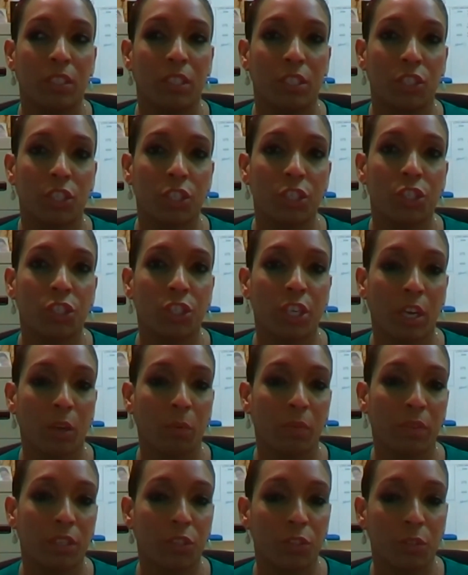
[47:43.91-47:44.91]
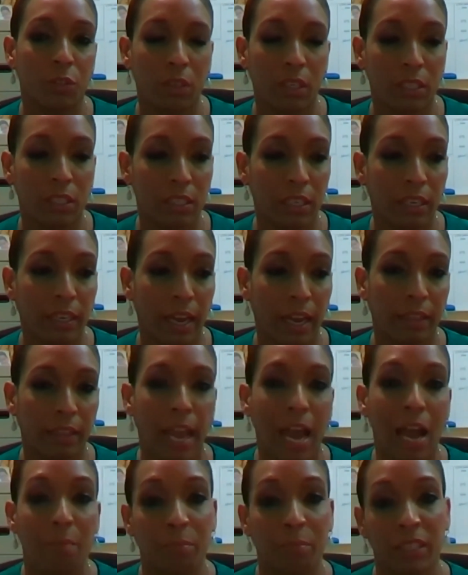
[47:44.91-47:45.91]
to just share with the students again
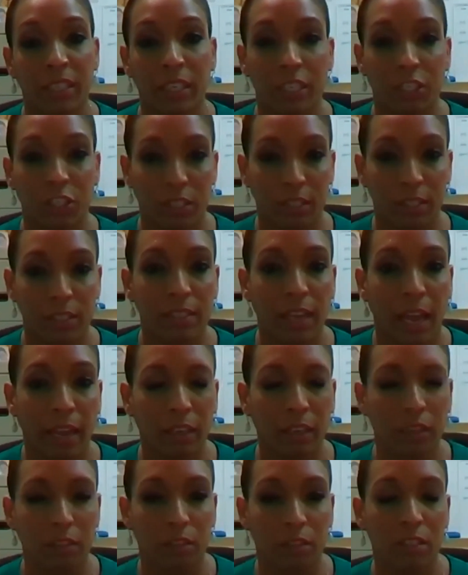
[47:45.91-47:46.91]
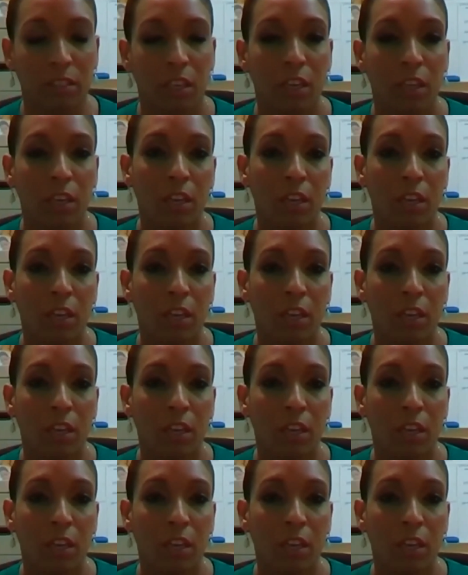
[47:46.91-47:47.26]
the application cycles.